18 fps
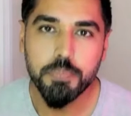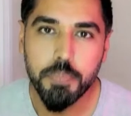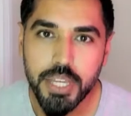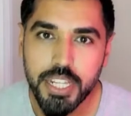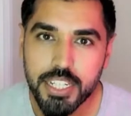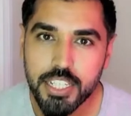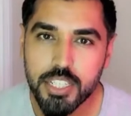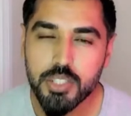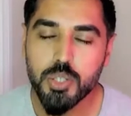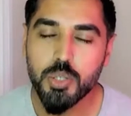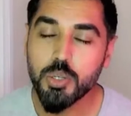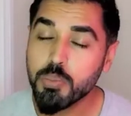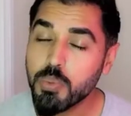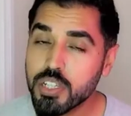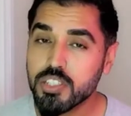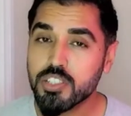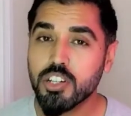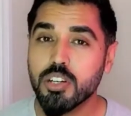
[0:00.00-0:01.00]
spending too
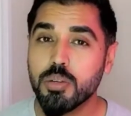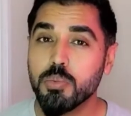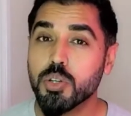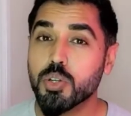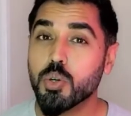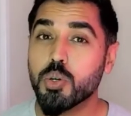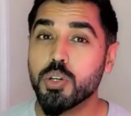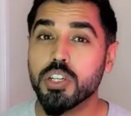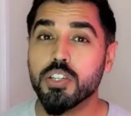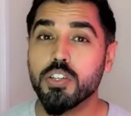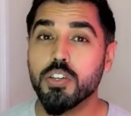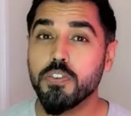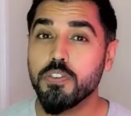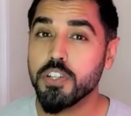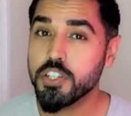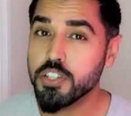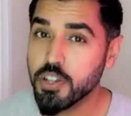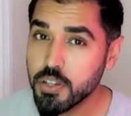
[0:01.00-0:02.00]
much time recording your
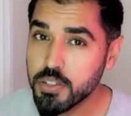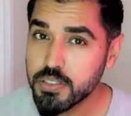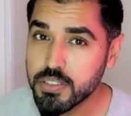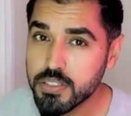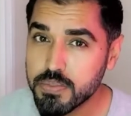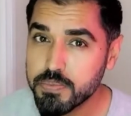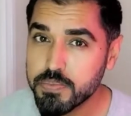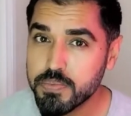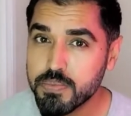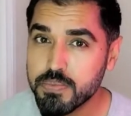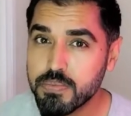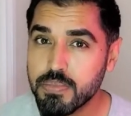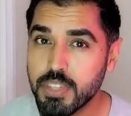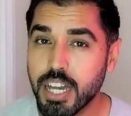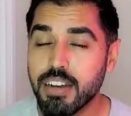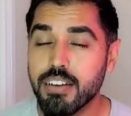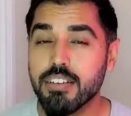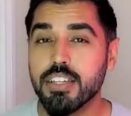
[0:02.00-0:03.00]
videos.
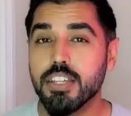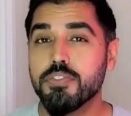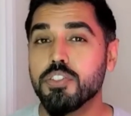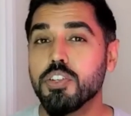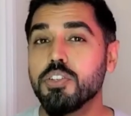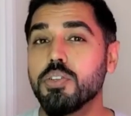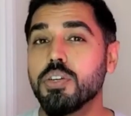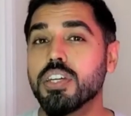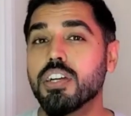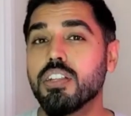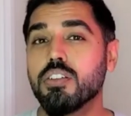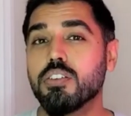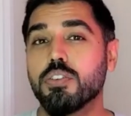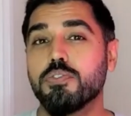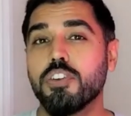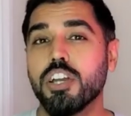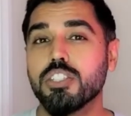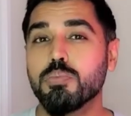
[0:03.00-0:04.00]
Now, if you're doing a lot
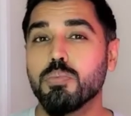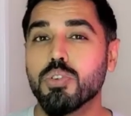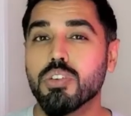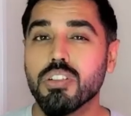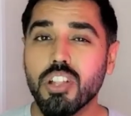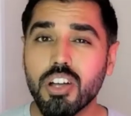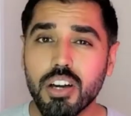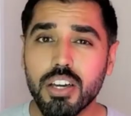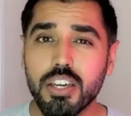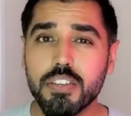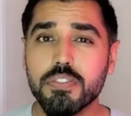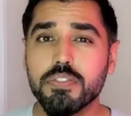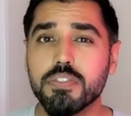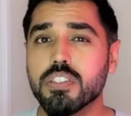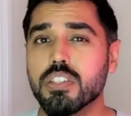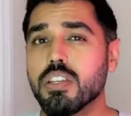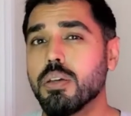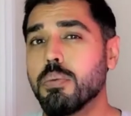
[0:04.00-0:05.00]
of Facebook
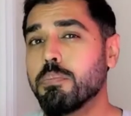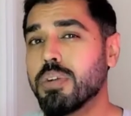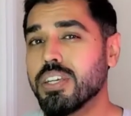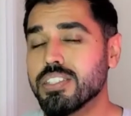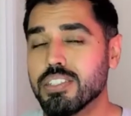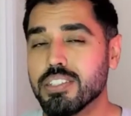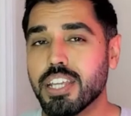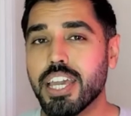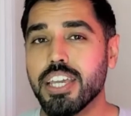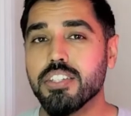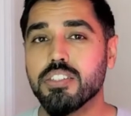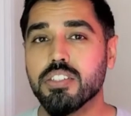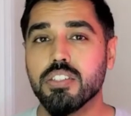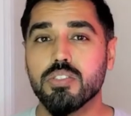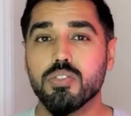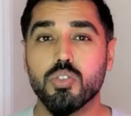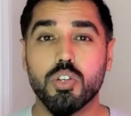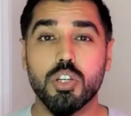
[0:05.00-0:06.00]
Lives,
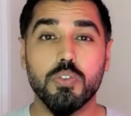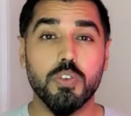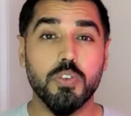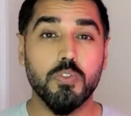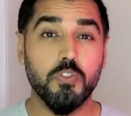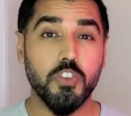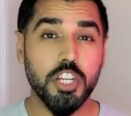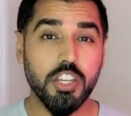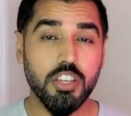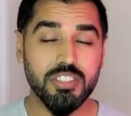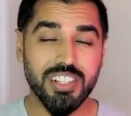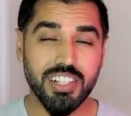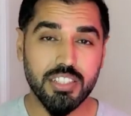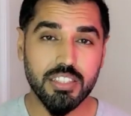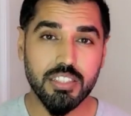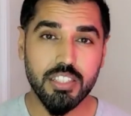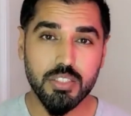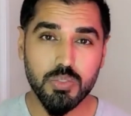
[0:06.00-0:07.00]
presentations, or even videos
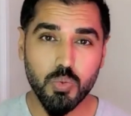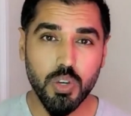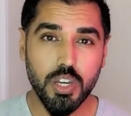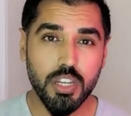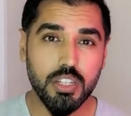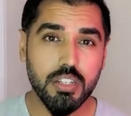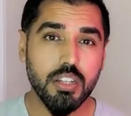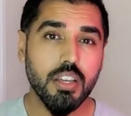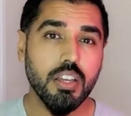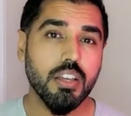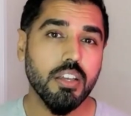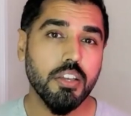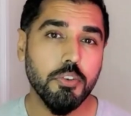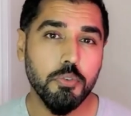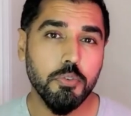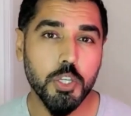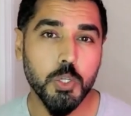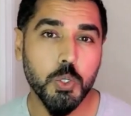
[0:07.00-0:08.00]
like this one,
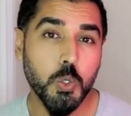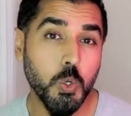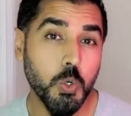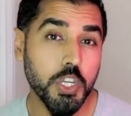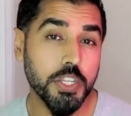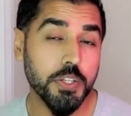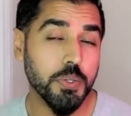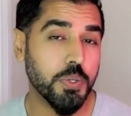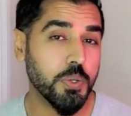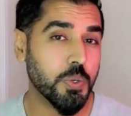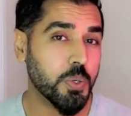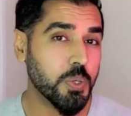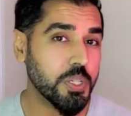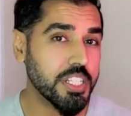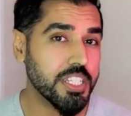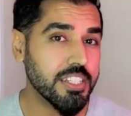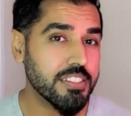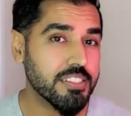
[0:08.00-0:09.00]
where you're talking to your
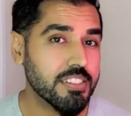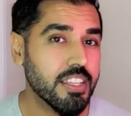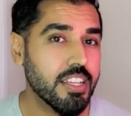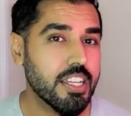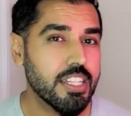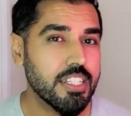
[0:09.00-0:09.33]
audience,